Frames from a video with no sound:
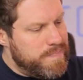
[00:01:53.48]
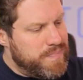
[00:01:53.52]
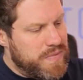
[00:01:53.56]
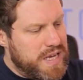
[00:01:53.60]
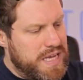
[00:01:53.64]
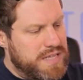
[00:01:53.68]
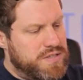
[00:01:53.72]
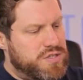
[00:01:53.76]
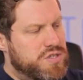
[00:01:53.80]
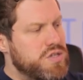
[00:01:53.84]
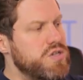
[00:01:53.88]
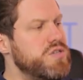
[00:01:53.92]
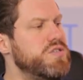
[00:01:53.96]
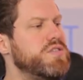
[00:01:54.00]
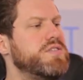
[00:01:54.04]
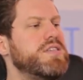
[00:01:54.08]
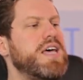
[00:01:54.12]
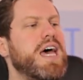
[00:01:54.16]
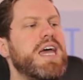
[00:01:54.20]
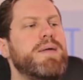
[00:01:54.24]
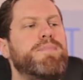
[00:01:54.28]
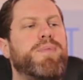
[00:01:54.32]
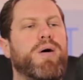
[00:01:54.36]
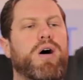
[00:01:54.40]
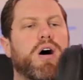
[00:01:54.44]
It does
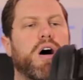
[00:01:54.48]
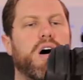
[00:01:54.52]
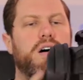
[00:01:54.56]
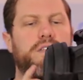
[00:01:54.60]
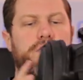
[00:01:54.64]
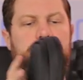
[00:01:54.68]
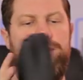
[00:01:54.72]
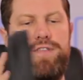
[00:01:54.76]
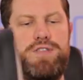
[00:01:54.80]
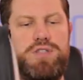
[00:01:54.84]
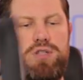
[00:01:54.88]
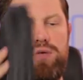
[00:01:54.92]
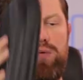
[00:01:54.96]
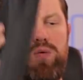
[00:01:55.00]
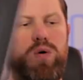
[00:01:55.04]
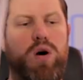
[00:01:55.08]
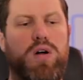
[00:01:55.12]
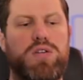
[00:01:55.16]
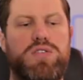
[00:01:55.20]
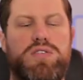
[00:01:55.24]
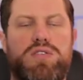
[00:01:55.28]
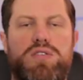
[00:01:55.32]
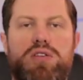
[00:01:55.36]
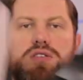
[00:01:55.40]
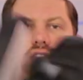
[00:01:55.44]
taper off
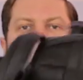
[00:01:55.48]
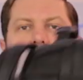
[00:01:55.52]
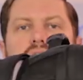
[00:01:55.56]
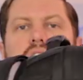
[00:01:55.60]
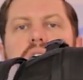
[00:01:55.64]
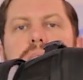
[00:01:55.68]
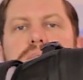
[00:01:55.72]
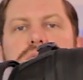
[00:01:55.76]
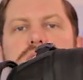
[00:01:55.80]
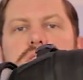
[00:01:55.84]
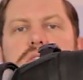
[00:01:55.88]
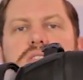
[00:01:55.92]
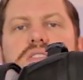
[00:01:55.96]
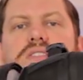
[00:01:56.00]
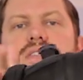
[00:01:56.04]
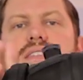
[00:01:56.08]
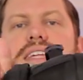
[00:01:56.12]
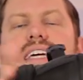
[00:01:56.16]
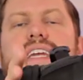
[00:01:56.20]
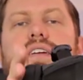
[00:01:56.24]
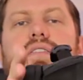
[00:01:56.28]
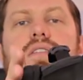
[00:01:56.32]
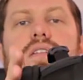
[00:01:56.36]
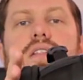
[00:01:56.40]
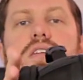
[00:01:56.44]
towards the top, so it's
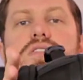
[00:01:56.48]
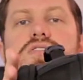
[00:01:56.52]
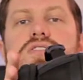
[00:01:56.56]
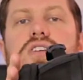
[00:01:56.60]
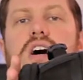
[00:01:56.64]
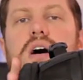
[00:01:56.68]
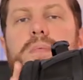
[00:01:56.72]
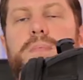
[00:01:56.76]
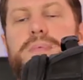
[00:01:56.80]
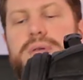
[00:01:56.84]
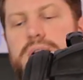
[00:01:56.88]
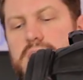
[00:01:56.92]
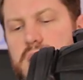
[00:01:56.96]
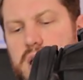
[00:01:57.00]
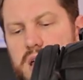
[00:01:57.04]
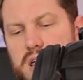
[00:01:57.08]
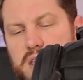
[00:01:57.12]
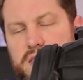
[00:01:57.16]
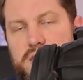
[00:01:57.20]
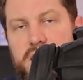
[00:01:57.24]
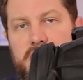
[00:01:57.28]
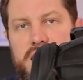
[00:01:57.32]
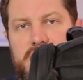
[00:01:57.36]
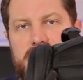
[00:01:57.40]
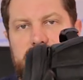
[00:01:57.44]
thinner at the top
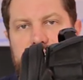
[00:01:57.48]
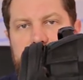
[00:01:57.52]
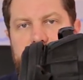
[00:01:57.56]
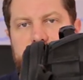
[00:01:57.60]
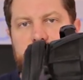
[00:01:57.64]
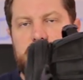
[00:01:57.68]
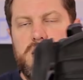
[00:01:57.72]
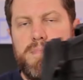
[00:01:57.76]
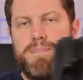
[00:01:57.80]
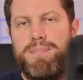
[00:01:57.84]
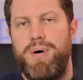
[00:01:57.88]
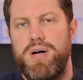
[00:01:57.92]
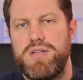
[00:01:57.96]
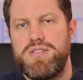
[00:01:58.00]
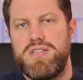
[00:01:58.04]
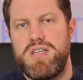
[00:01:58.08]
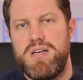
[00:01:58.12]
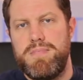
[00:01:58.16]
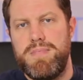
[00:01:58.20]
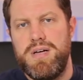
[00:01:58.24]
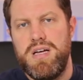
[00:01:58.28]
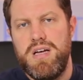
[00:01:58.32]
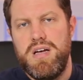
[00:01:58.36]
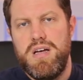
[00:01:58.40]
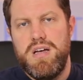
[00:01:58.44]
than it is at the
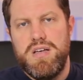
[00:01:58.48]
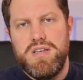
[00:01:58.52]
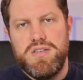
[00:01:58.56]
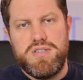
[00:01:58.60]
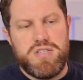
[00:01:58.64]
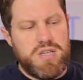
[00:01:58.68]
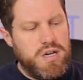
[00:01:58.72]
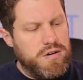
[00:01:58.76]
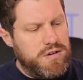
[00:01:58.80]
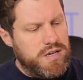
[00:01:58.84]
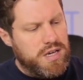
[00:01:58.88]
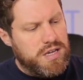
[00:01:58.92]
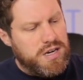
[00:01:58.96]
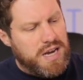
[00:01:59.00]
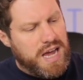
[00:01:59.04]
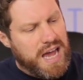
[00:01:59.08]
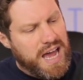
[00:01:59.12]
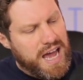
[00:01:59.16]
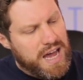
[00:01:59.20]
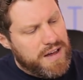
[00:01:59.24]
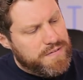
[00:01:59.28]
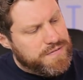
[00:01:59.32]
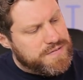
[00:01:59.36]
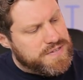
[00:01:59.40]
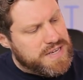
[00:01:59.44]
bottom. So you're gonna
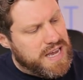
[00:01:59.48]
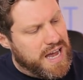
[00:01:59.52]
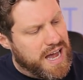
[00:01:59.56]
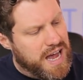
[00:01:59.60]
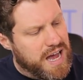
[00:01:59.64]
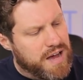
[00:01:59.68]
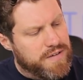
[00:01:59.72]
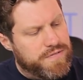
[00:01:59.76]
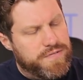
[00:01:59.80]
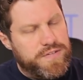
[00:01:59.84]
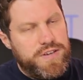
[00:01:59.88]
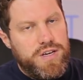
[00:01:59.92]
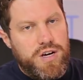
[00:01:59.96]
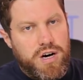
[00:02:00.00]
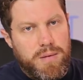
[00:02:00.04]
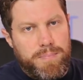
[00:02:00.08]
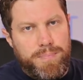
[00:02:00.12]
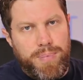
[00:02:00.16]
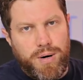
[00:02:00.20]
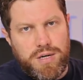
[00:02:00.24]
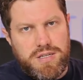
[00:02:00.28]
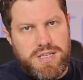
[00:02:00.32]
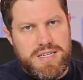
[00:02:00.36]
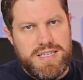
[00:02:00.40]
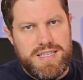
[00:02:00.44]
have to have your
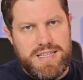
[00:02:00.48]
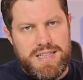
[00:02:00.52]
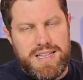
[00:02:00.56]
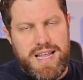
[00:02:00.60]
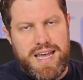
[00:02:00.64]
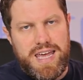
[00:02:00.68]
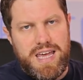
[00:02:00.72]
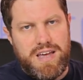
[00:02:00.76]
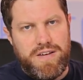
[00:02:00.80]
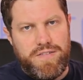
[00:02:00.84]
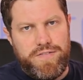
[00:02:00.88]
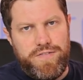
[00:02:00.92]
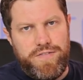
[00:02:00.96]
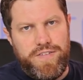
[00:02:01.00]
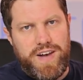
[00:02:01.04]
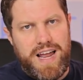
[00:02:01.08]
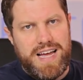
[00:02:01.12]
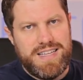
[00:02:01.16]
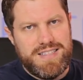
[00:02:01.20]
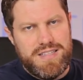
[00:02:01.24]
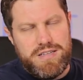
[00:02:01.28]
bodies laying flat.